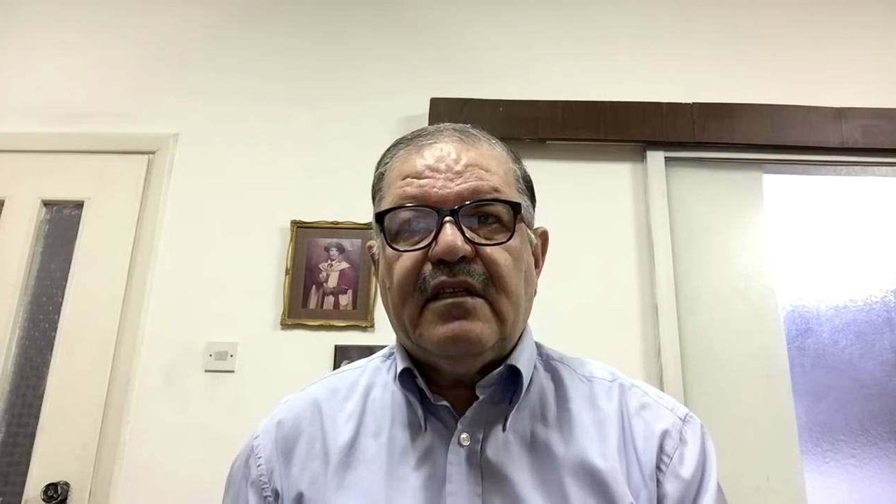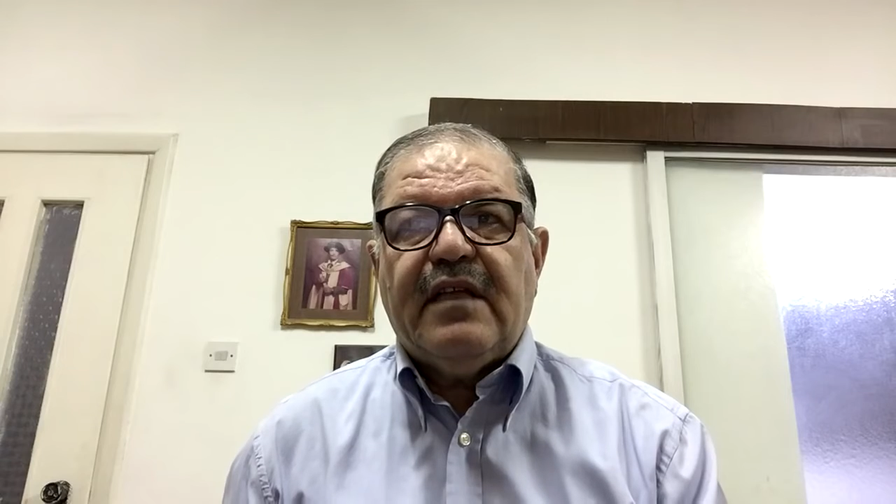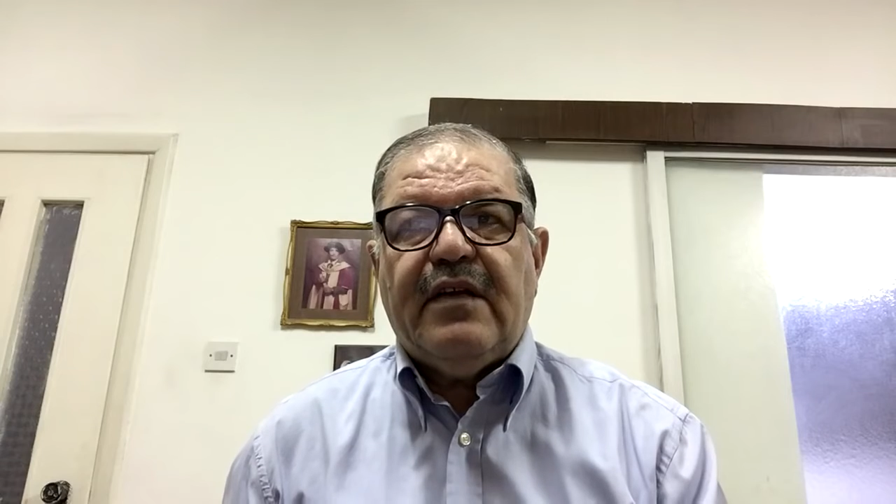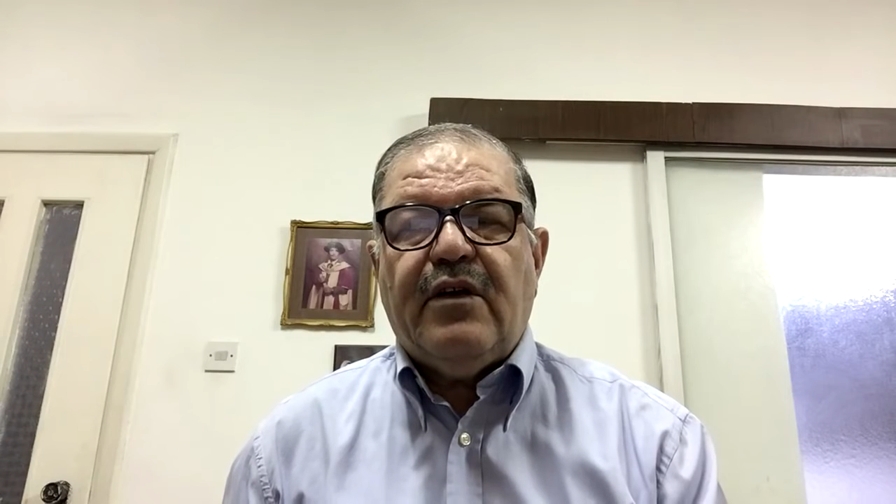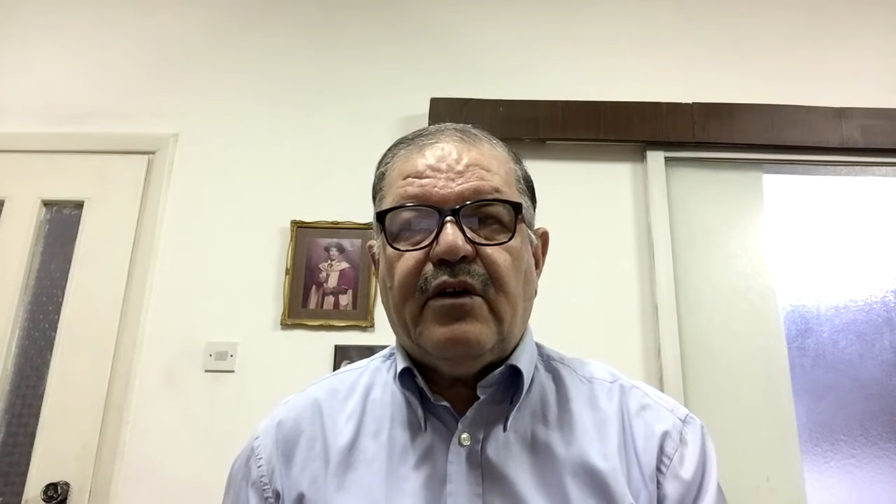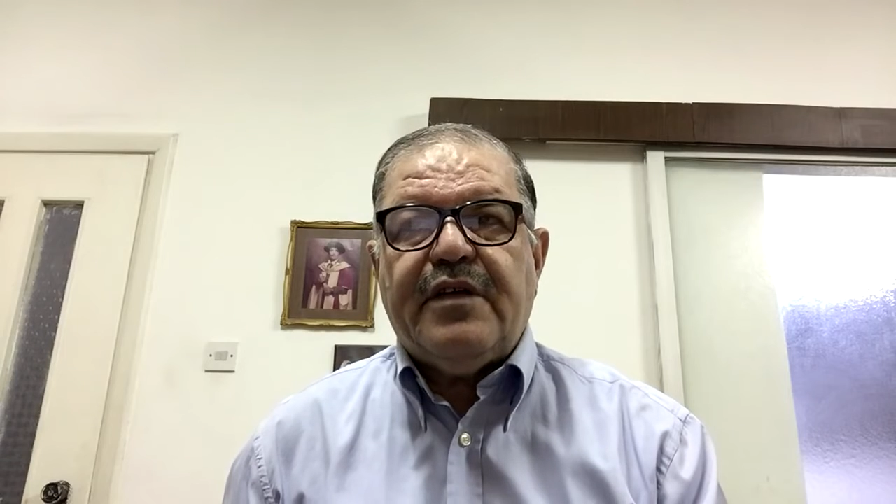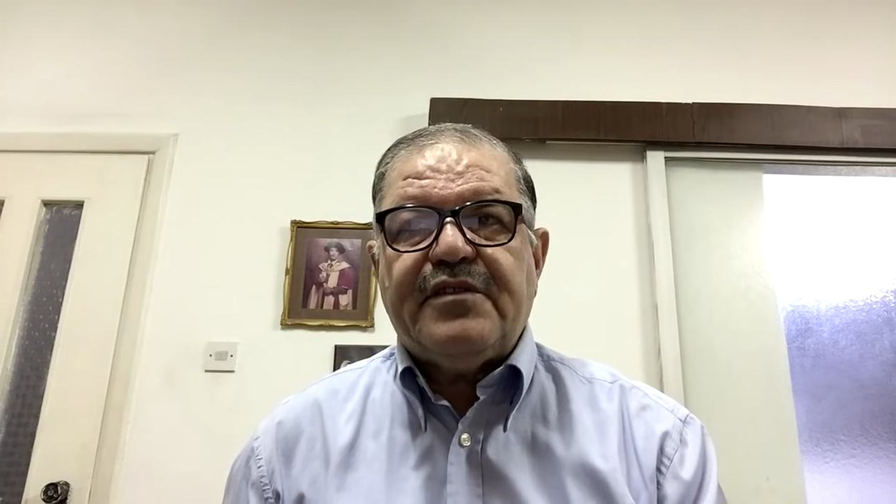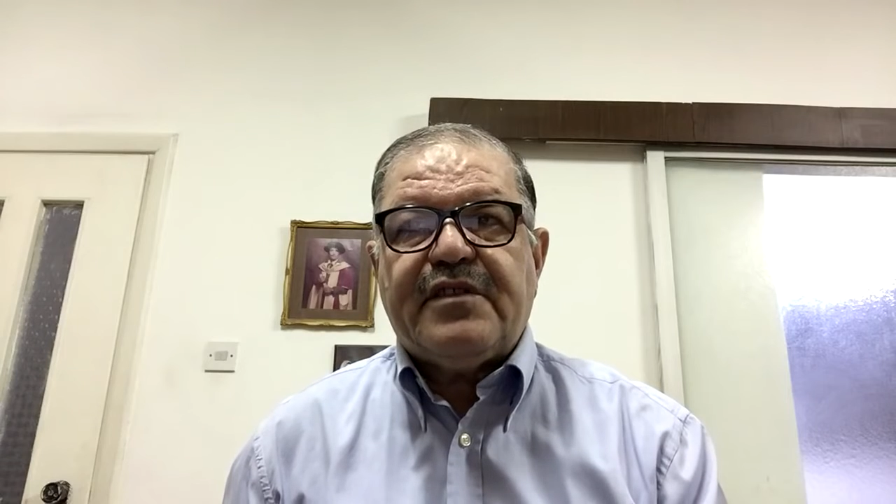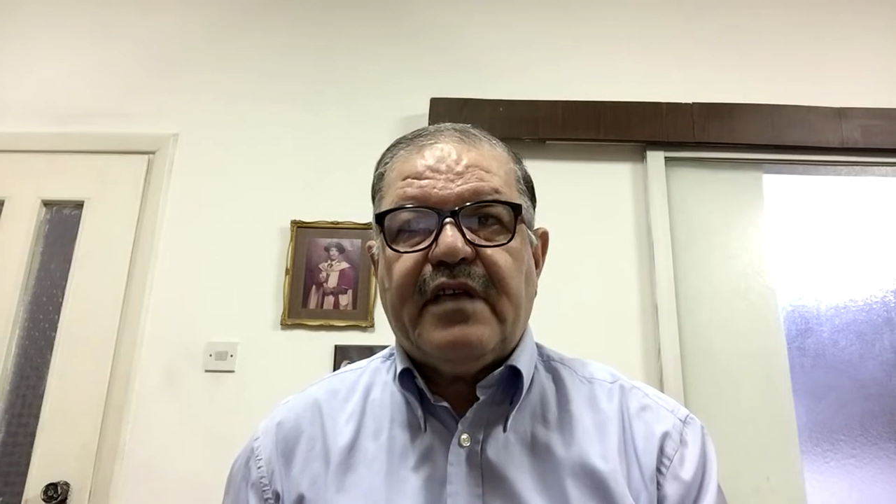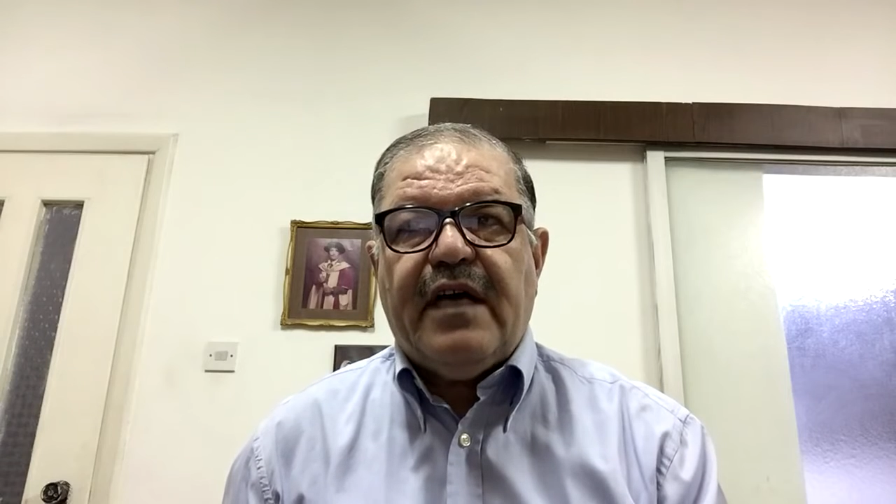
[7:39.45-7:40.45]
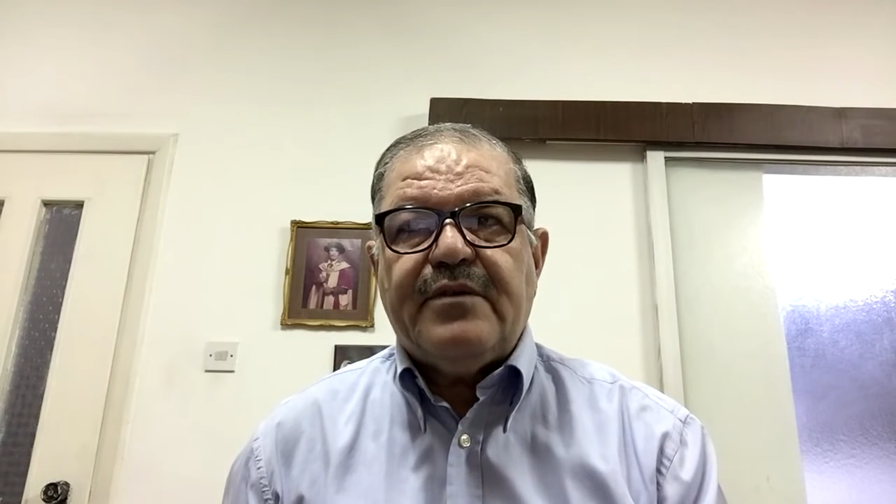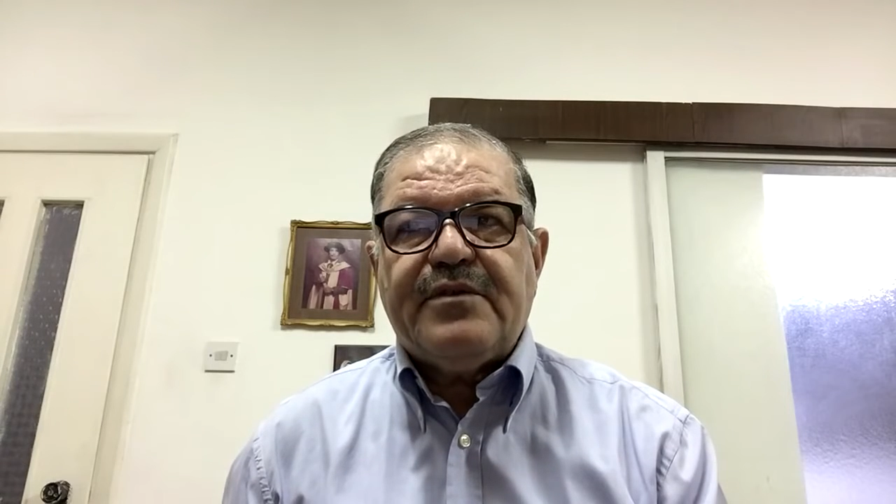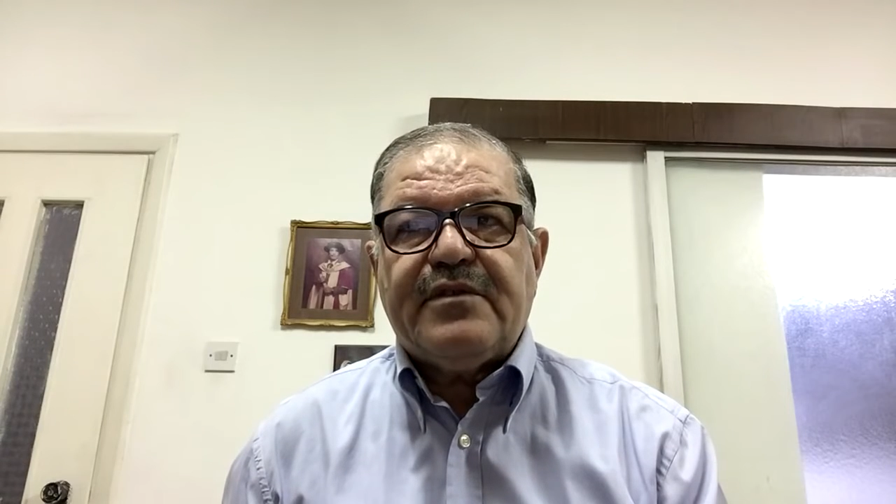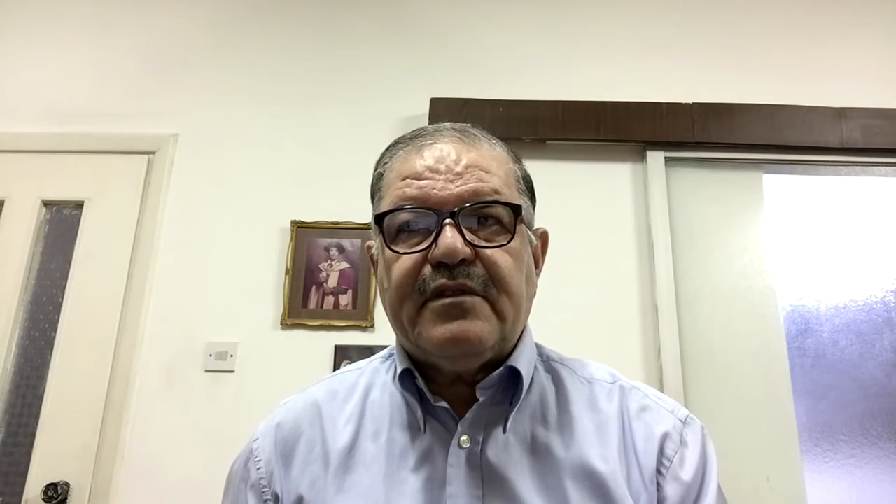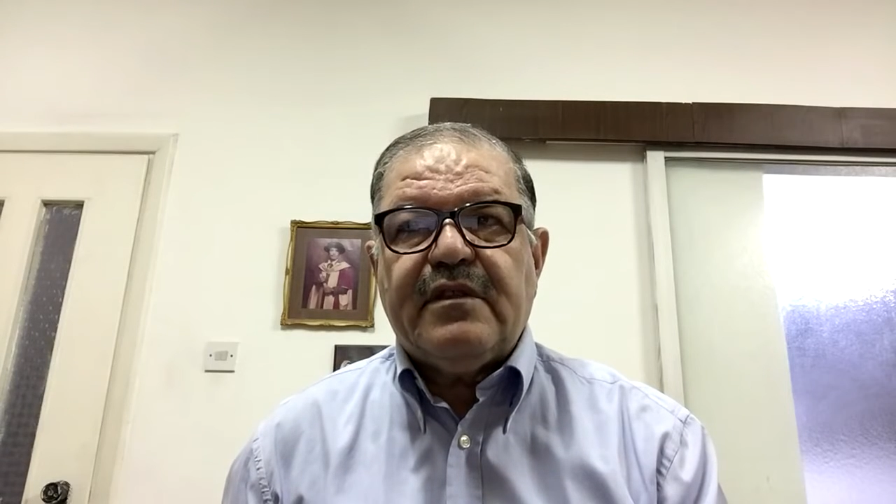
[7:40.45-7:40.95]
that Lawrence
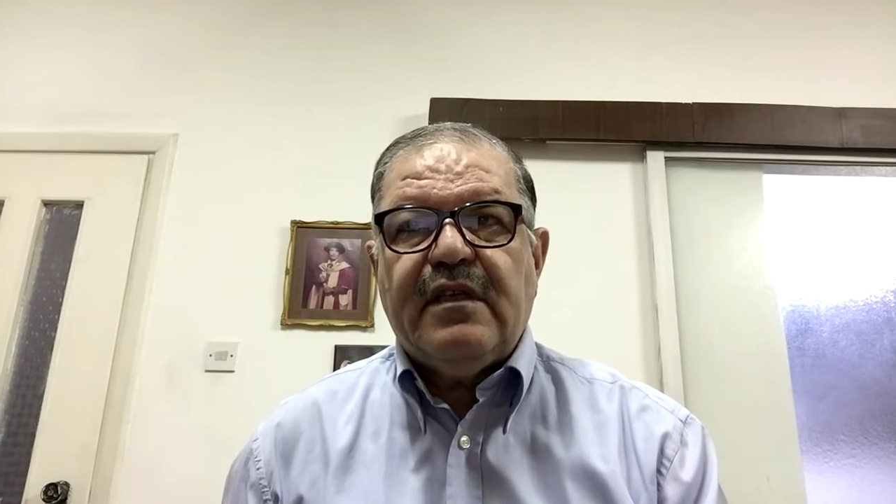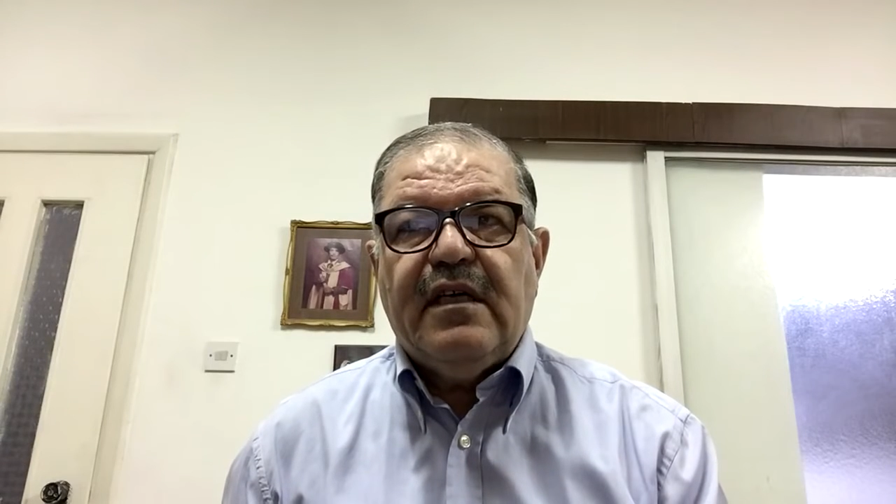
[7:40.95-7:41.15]
Krauss